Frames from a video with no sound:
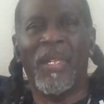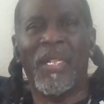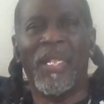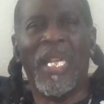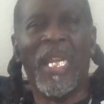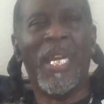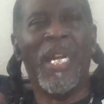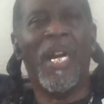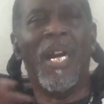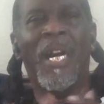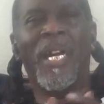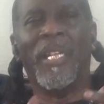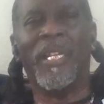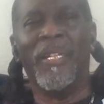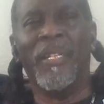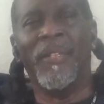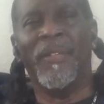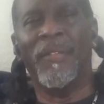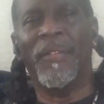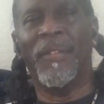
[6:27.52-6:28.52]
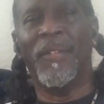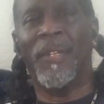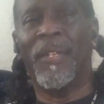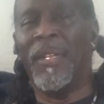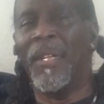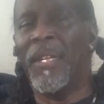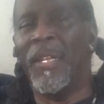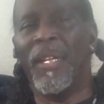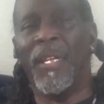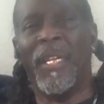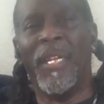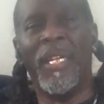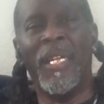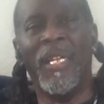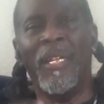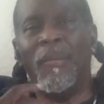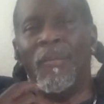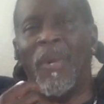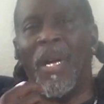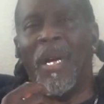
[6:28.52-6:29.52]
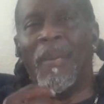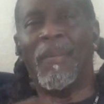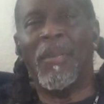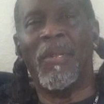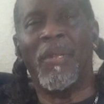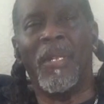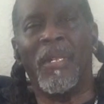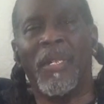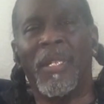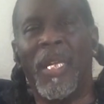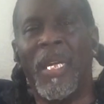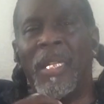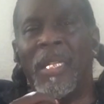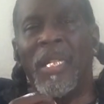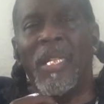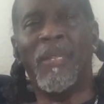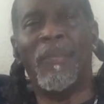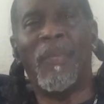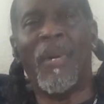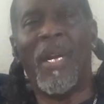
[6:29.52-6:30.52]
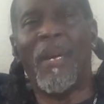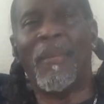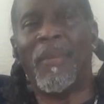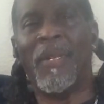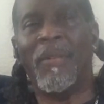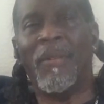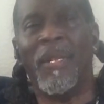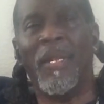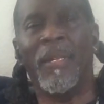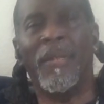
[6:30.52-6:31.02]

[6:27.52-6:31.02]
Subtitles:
They arguing. He eating popcorn. Satan eating popcorn.